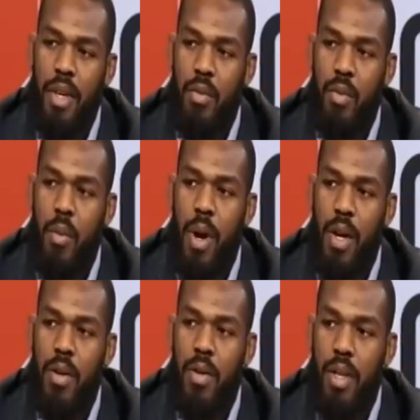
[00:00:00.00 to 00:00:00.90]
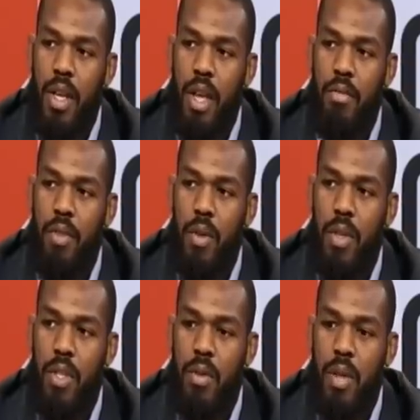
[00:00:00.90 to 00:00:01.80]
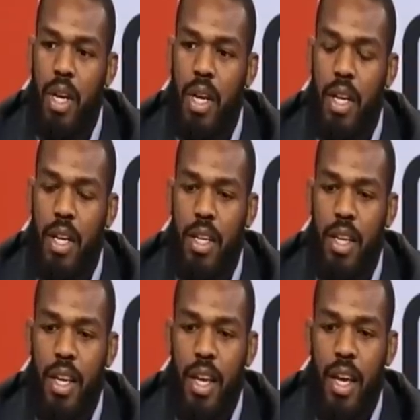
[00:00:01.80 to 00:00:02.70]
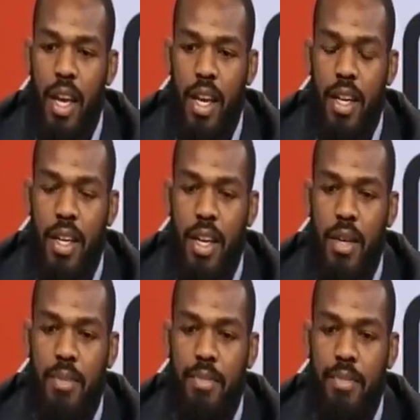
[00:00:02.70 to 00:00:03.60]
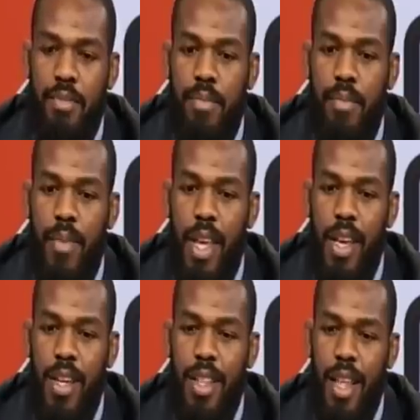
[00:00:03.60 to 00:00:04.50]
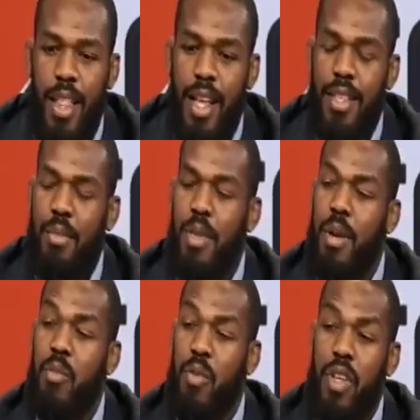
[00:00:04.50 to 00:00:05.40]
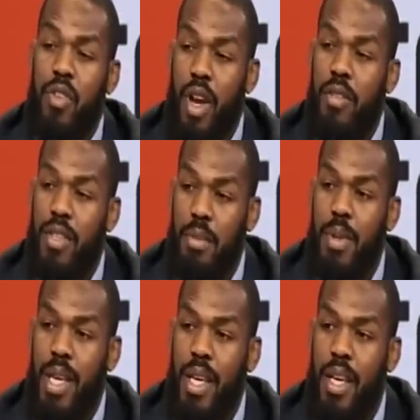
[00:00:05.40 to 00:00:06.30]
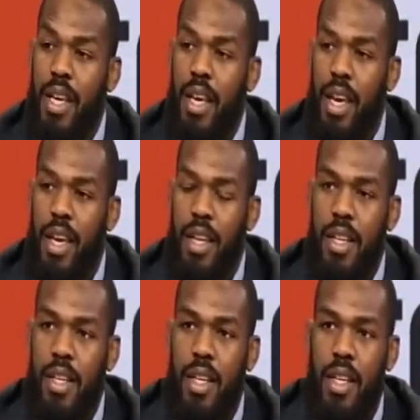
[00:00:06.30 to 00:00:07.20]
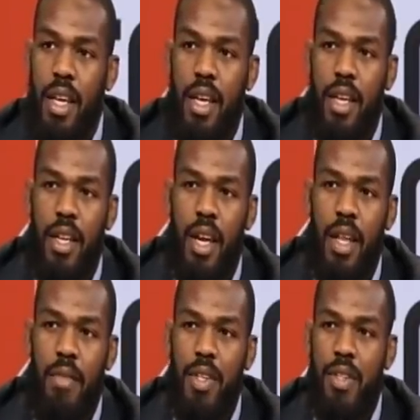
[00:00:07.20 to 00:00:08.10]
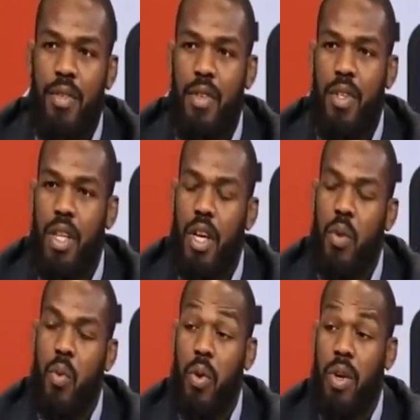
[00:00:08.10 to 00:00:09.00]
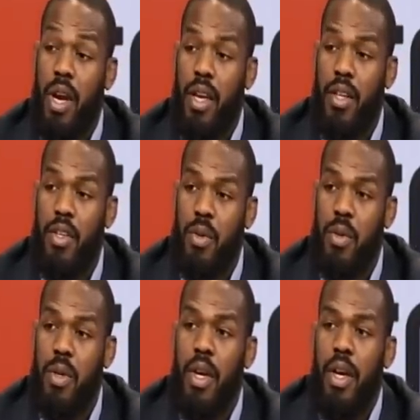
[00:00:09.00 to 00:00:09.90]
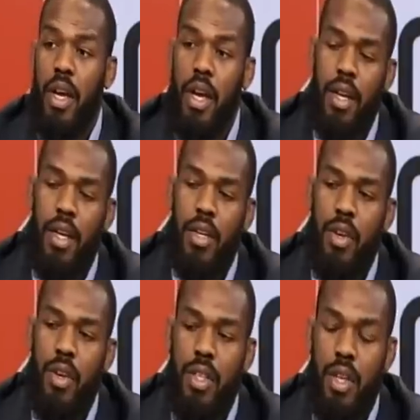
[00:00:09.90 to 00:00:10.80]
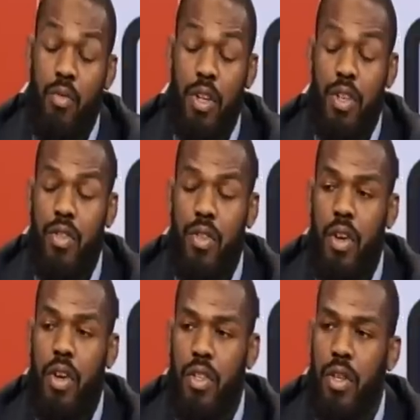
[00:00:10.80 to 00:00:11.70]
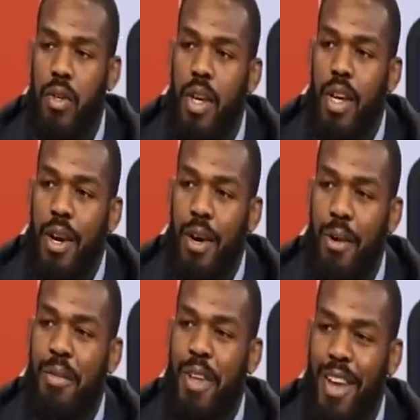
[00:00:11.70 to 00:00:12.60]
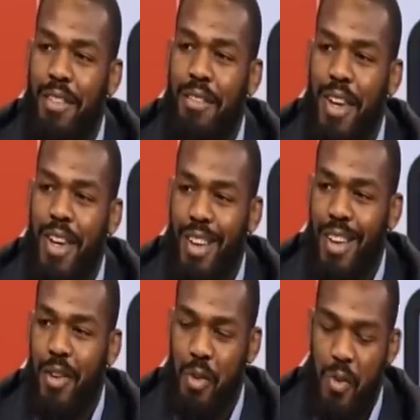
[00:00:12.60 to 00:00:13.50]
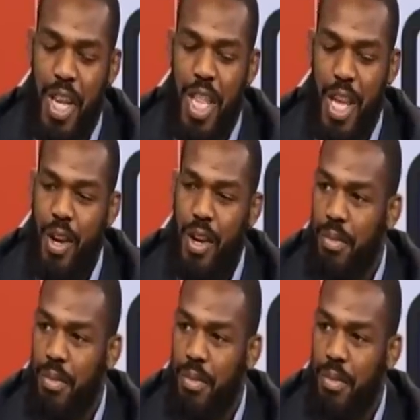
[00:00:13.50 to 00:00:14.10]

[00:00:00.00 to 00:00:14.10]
role model and influence or whatnot, and that's something I'm really striving to be. And I feel as if there's a lot of work I could do in New York City, in Rochester, New York. So hopefully I can fight in an arena there.